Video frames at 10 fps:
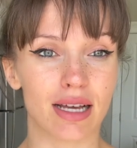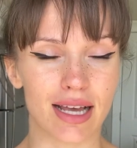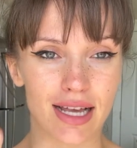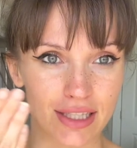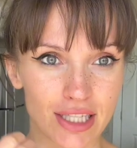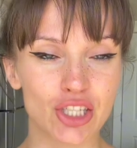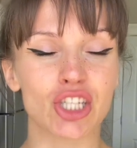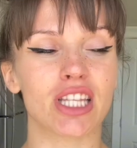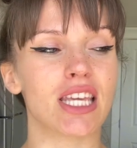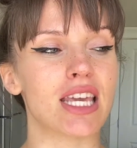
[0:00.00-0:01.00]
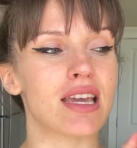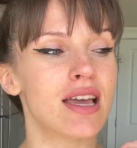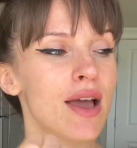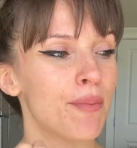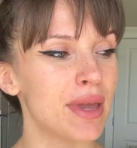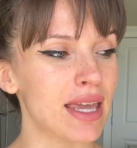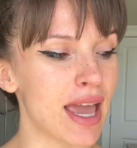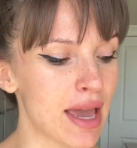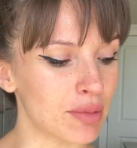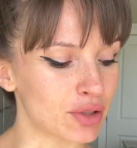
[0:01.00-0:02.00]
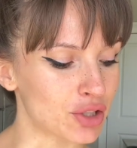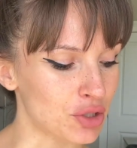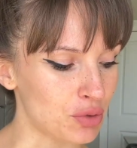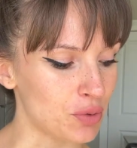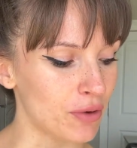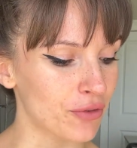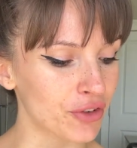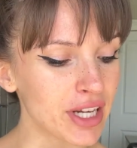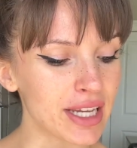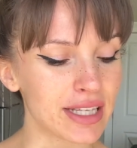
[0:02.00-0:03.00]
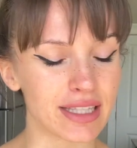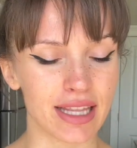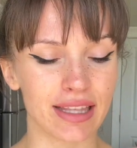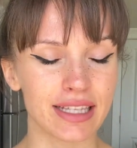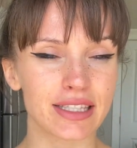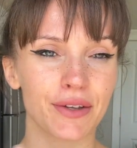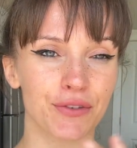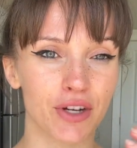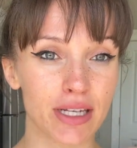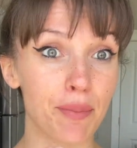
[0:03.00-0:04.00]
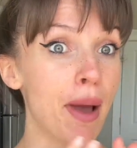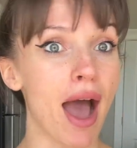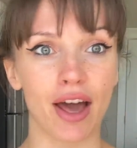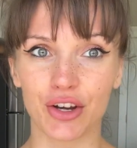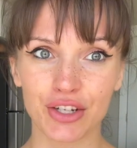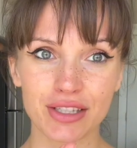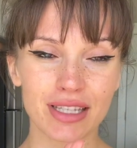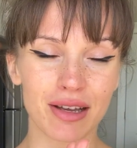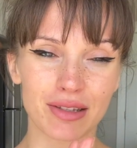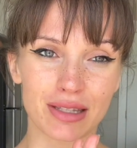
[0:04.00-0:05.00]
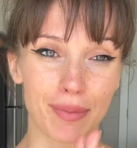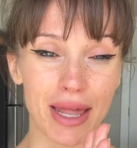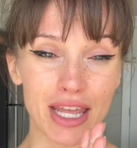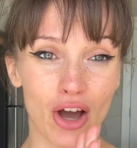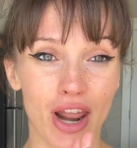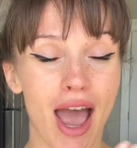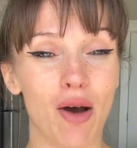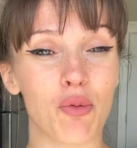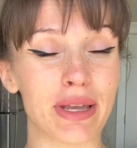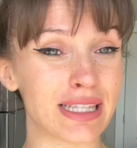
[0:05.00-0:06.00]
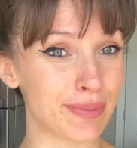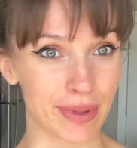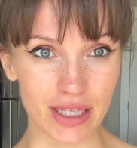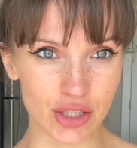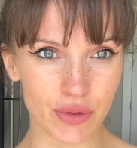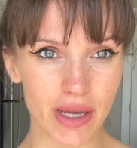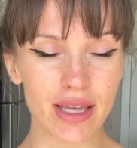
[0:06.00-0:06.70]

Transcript: essentially being able to freeze in these different patterns depending on how we speak to it.